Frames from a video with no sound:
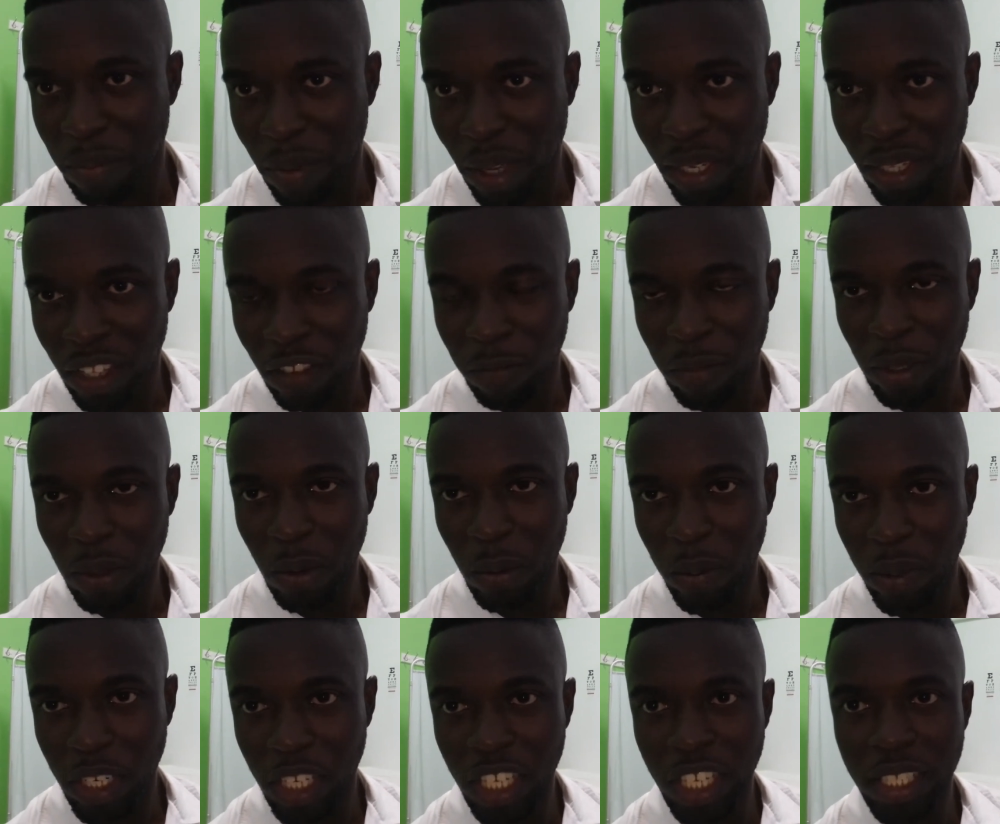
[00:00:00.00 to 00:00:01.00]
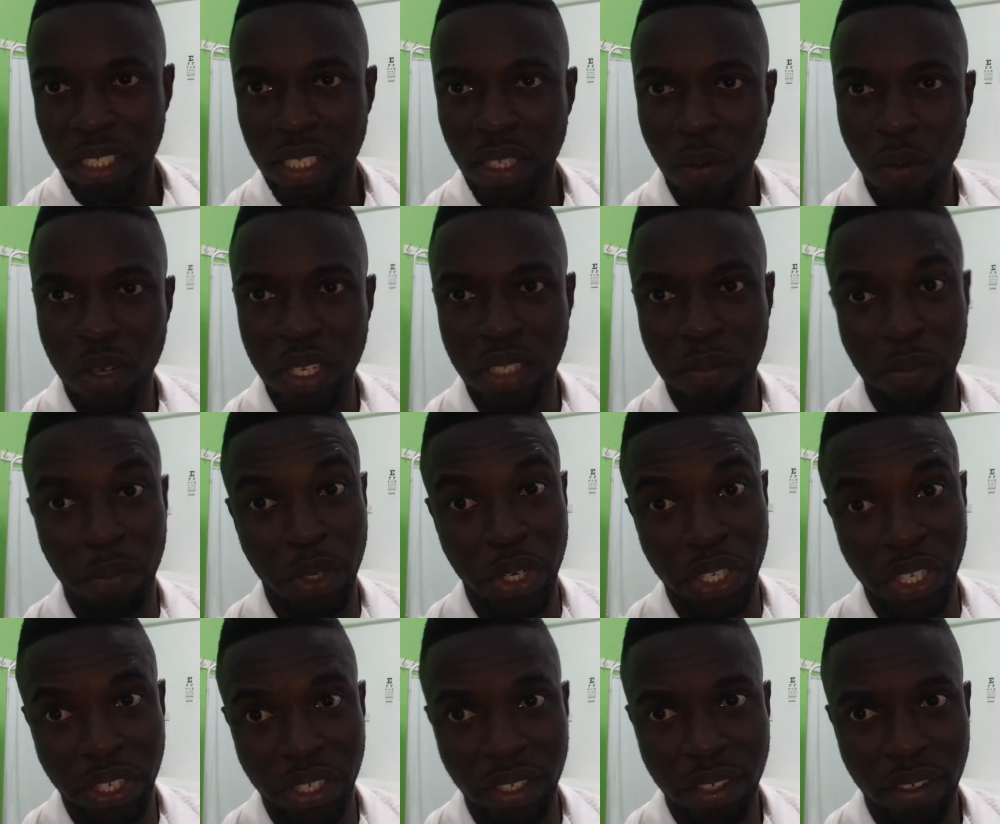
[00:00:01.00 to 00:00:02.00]
month of me opening it, someone is
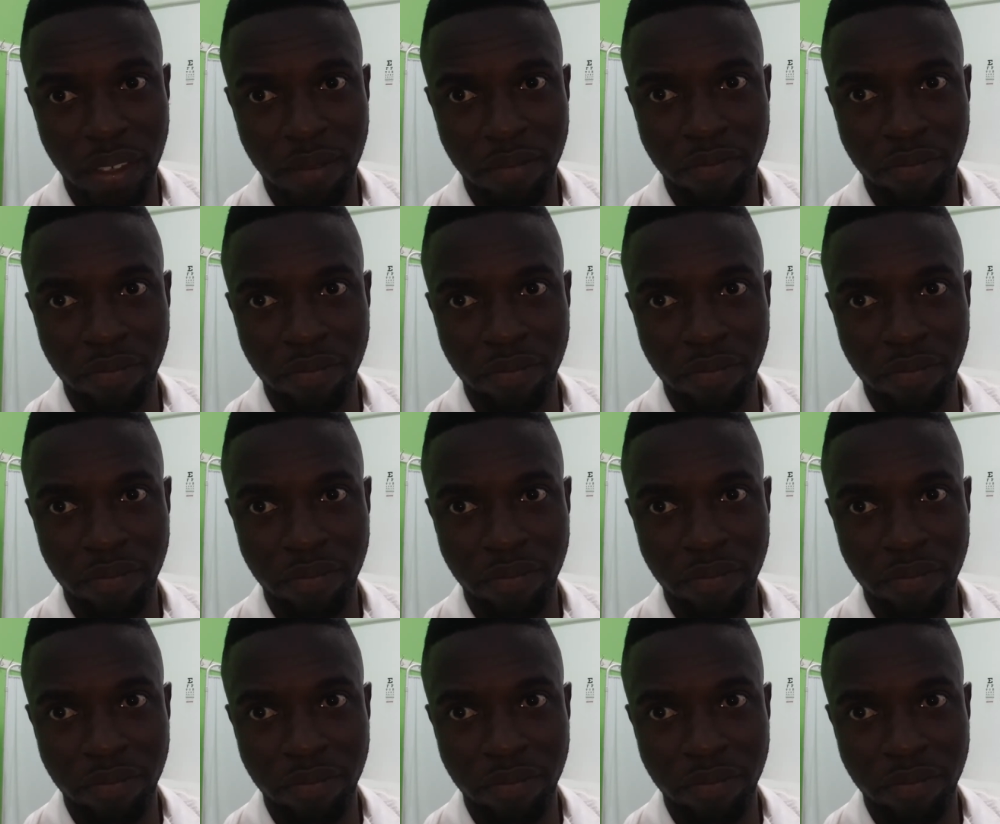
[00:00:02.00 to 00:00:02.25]
murdered.